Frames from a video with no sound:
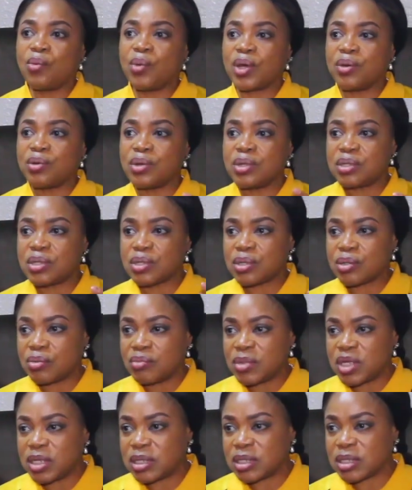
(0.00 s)
we're going to
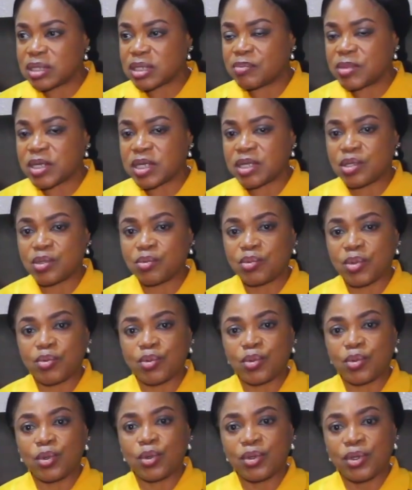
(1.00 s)
communities, speaking to
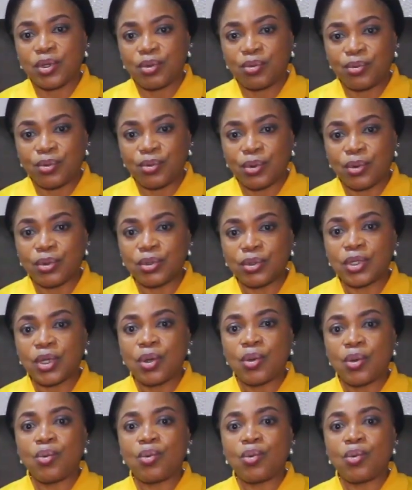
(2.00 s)
people on the road,